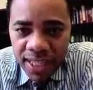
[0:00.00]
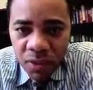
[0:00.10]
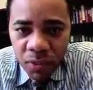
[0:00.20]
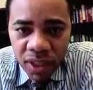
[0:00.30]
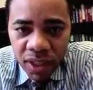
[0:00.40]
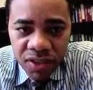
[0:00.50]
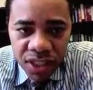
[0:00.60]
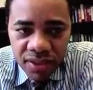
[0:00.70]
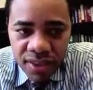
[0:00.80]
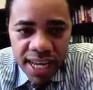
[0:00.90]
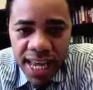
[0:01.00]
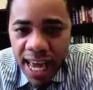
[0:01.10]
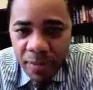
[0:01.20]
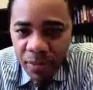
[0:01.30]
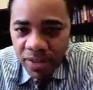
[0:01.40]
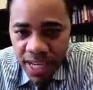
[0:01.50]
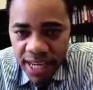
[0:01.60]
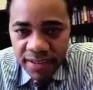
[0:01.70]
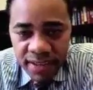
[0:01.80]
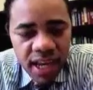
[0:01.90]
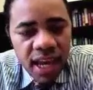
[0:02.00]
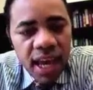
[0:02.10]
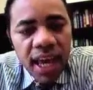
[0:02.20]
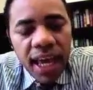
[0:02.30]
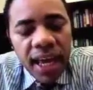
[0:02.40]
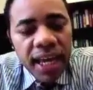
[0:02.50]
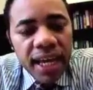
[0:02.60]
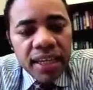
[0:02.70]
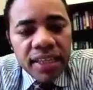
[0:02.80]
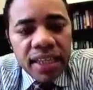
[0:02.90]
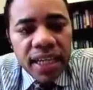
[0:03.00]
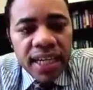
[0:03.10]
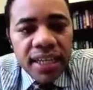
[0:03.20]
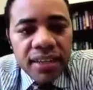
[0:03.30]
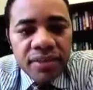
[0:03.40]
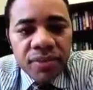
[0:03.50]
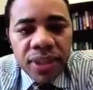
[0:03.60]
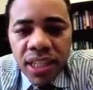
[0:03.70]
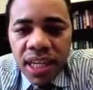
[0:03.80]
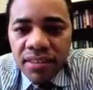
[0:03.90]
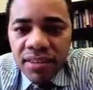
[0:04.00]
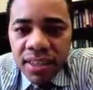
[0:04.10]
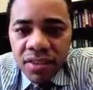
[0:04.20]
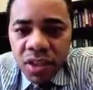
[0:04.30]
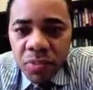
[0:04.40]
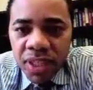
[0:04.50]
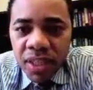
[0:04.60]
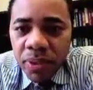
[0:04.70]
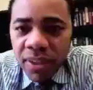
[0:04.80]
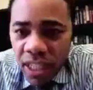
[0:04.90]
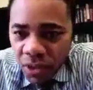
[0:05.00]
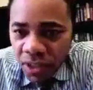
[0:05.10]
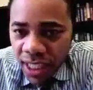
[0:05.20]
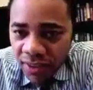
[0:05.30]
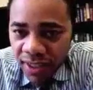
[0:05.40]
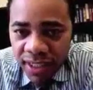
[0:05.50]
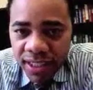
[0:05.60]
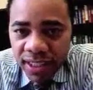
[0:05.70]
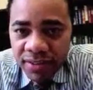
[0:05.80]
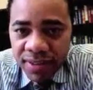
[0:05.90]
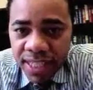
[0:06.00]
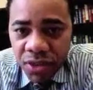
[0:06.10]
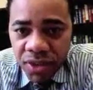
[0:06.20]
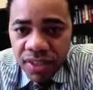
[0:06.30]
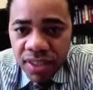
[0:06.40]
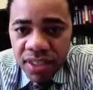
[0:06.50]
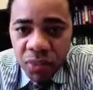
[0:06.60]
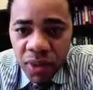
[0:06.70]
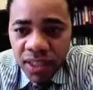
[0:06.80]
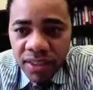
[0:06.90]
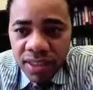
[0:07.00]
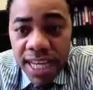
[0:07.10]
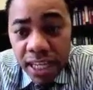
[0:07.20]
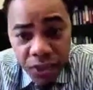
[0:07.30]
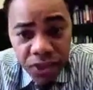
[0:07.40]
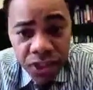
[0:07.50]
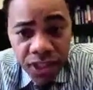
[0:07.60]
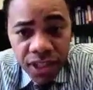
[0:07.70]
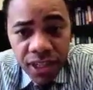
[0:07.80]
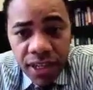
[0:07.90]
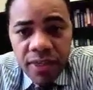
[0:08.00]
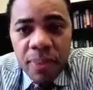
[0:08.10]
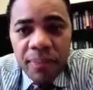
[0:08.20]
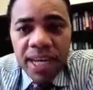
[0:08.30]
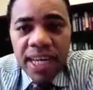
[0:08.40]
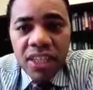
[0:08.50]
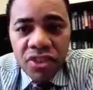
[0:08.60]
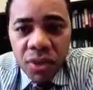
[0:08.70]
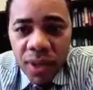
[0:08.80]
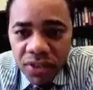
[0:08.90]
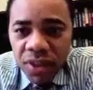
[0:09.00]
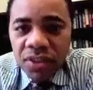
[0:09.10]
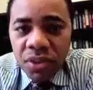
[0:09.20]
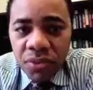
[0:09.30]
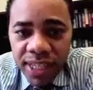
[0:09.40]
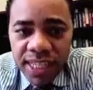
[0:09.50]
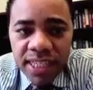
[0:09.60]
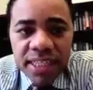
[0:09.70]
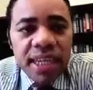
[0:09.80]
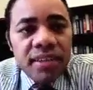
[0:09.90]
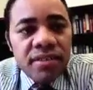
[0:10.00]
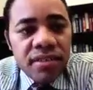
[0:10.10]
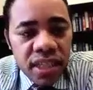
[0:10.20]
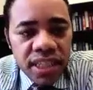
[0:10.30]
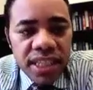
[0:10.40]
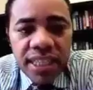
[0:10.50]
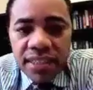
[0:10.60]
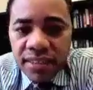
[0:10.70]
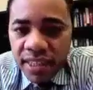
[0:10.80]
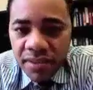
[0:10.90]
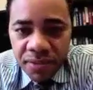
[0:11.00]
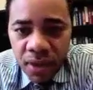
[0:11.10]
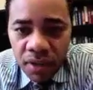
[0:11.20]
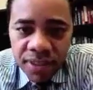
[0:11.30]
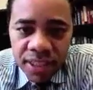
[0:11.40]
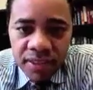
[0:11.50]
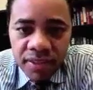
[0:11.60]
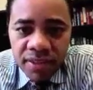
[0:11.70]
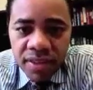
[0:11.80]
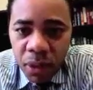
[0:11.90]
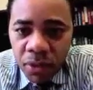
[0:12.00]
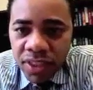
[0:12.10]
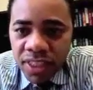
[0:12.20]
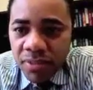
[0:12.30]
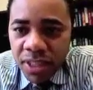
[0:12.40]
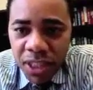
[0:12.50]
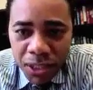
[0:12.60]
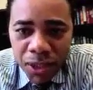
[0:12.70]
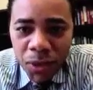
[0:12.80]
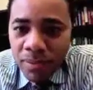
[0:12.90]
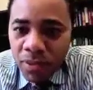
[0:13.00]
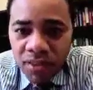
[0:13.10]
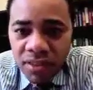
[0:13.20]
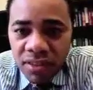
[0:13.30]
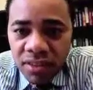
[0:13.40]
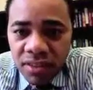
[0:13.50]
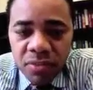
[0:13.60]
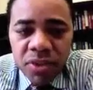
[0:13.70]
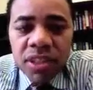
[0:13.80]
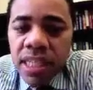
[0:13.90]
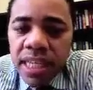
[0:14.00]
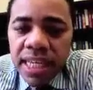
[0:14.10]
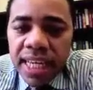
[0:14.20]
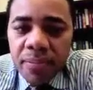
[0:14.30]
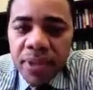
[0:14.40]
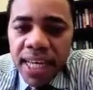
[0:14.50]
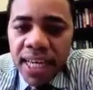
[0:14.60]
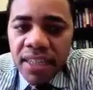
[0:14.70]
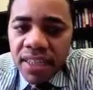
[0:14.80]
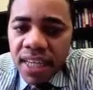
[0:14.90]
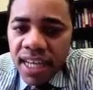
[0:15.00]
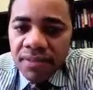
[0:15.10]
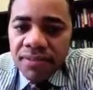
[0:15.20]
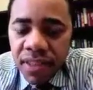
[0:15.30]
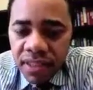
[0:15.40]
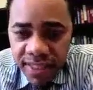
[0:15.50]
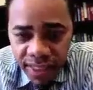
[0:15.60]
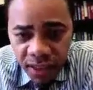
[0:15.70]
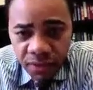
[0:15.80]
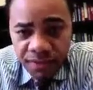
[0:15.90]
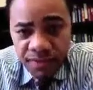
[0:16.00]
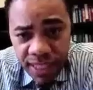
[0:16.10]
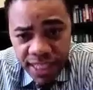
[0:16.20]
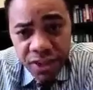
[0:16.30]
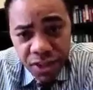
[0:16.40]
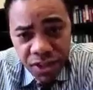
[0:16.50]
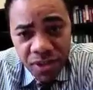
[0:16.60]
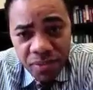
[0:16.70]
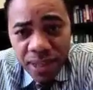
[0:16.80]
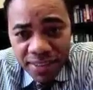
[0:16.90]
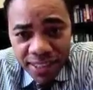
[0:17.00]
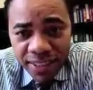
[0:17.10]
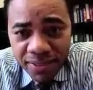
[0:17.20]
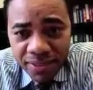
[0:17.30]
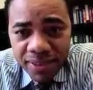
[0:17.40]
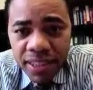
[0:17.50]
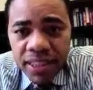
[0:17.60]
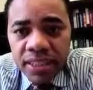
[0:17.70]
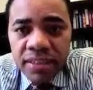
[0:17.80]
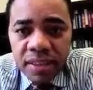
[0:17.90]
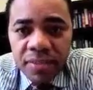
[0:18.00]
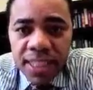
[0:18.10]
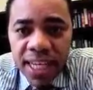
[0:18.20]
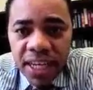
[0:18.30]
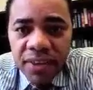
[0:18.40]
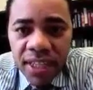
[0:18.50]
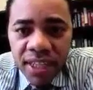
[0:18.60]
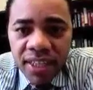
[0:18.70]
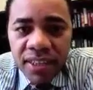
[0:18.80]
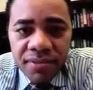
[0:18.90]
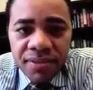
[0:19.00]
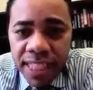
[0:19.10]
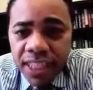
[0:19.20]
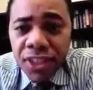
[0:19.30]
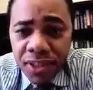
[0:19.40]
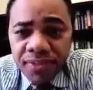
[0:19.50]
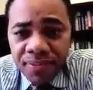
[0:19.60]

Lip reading: than it was just a happenstance. And I realized that this could be a potential area of interest as well as a niche. And so I started to read and study and get involved in symposiums and colloquiums where possible, and began to kind of self-teach myself some of the area of addiction.